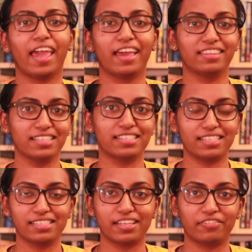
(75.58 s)
and this
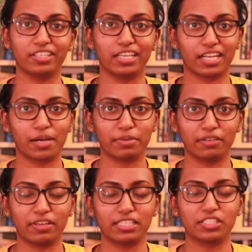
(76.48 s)
is definitely a coming
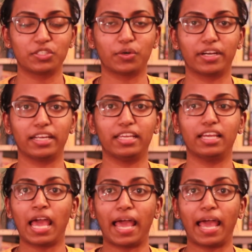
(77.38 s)
of age story.